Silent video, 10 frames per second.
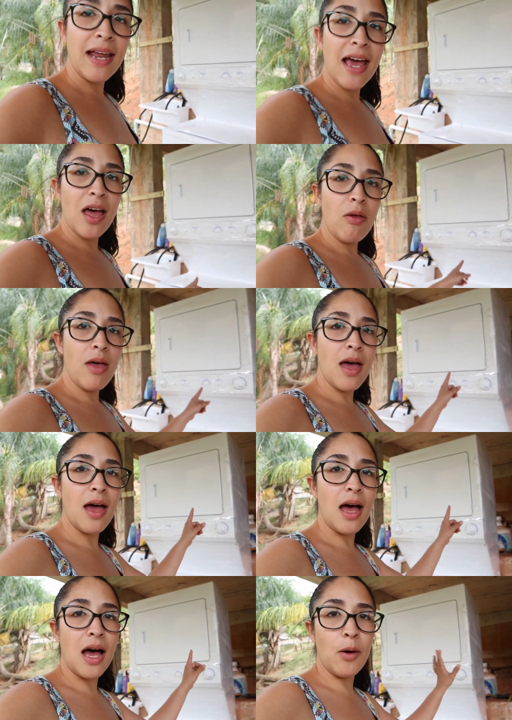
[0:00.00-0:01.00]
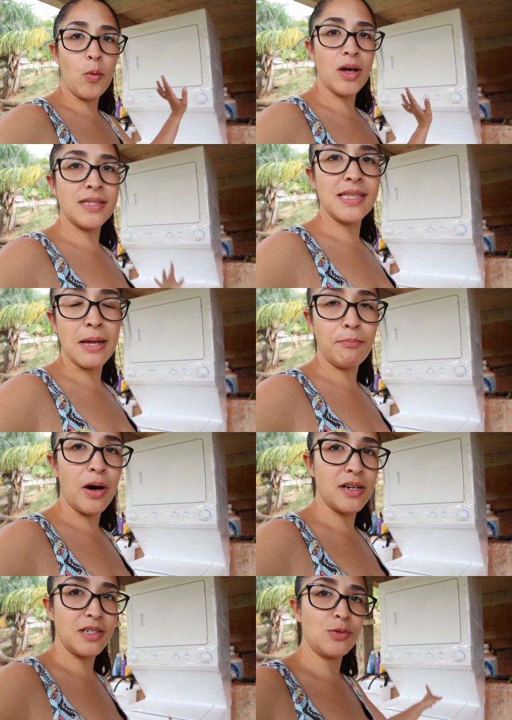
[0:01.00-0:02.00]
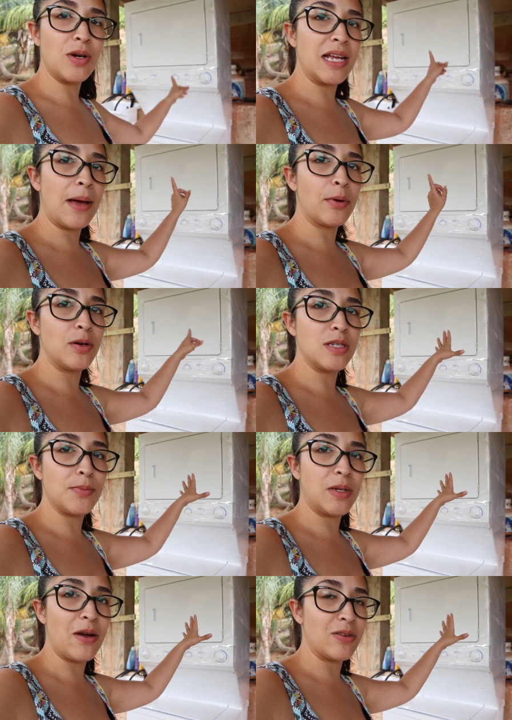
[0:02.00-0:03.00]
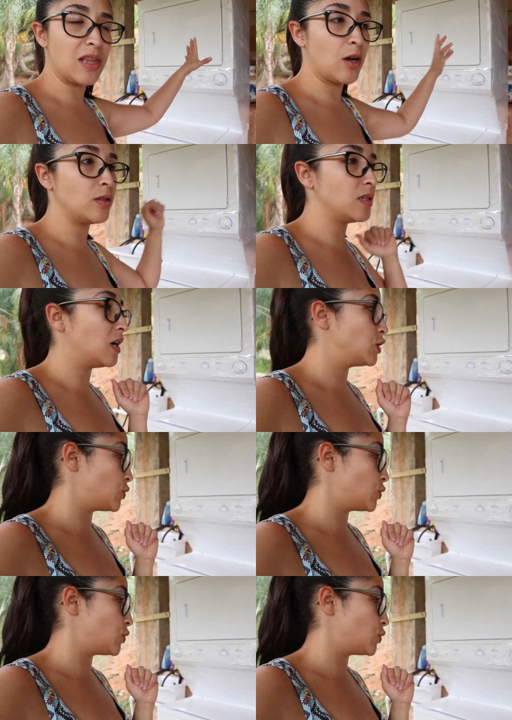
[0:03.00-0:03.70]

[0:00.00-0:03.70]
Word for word: now uh, once that part is ready I'm going to put everything on the